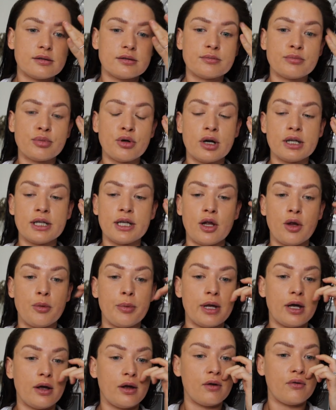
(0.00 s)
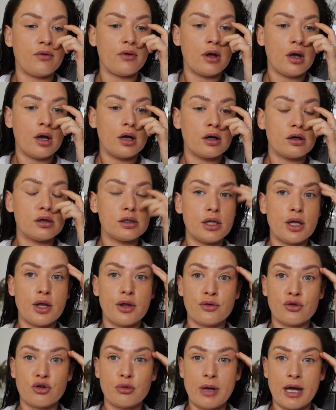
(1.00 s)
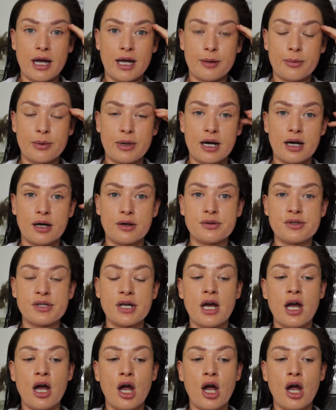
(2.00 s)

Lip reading: put a little bit of color through my eyebrows,